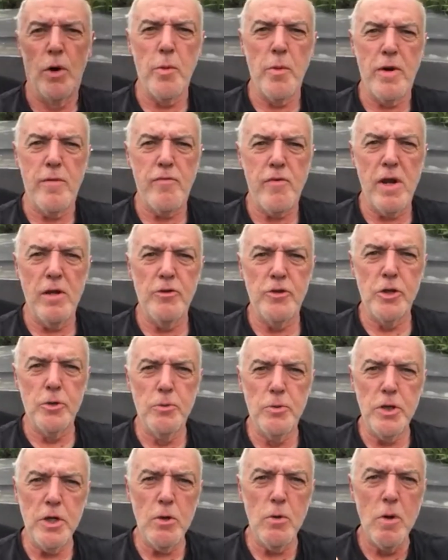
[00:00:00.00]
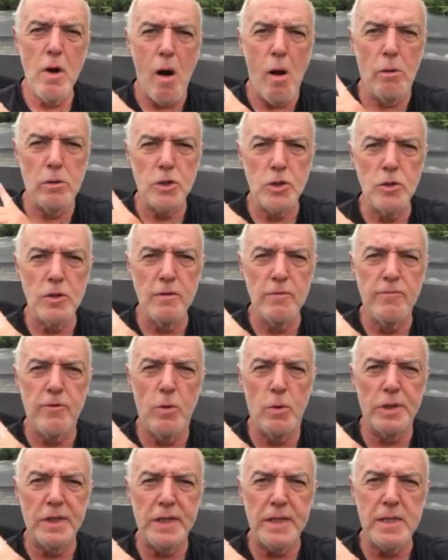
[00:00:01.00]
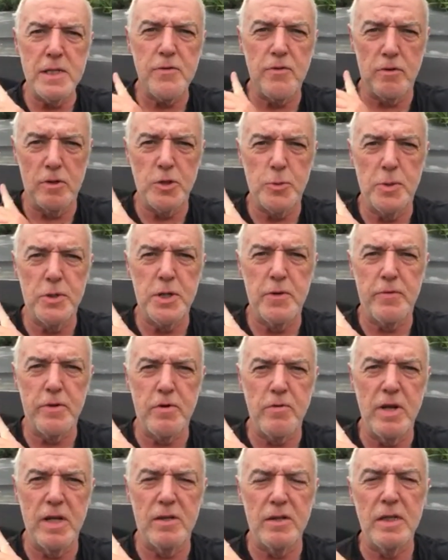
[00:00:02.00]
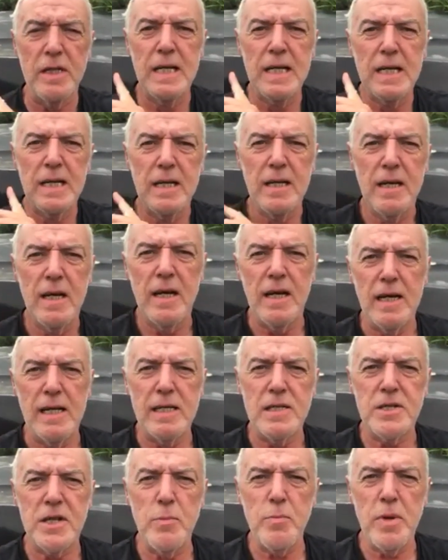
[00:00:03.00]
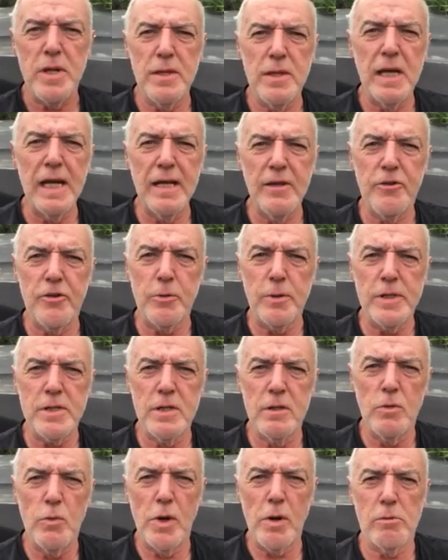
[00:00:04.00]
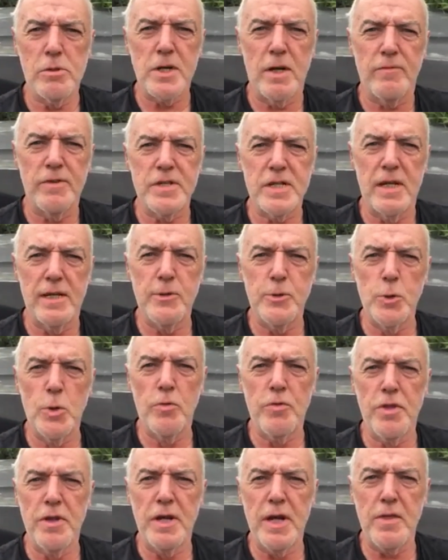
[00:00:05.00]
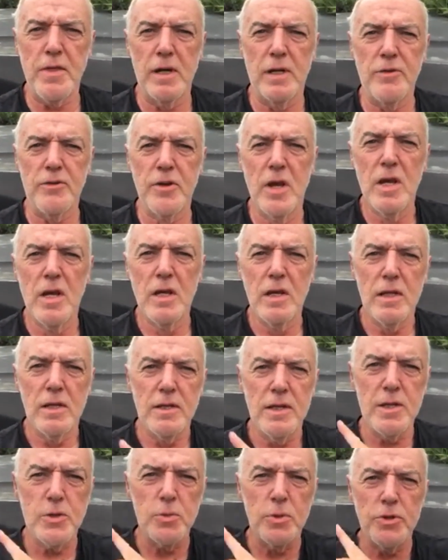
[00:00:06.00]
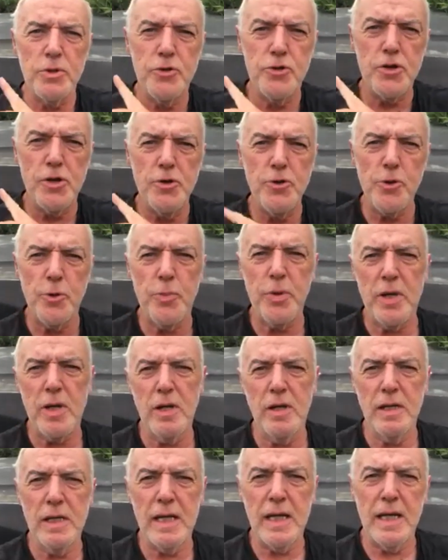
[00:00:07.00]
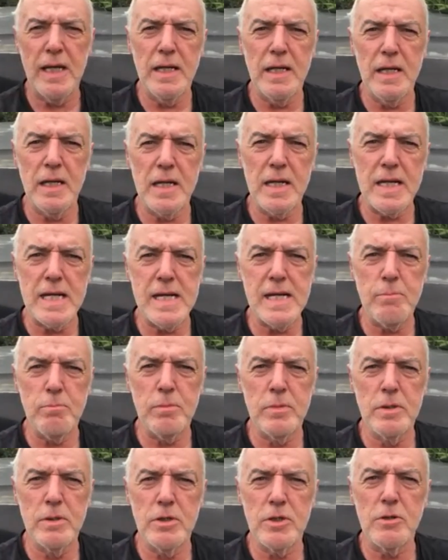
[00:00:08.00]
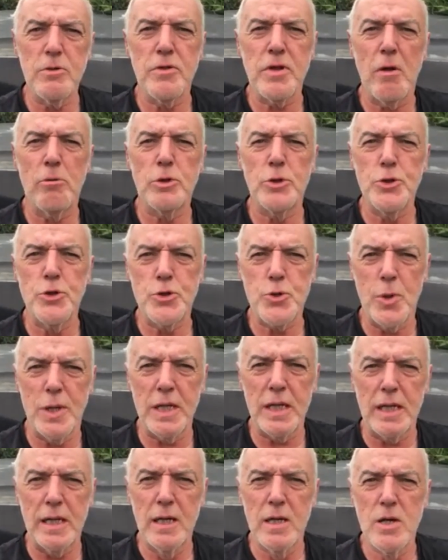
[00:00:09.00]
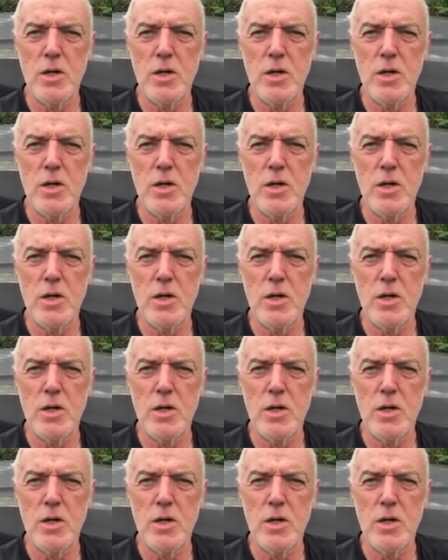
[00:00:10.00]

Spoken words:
one of my friends who knew I was looking for one of these for a specific reason sent me the link to it when it was advertised over in the Netherlands. This one turned up here in 2020.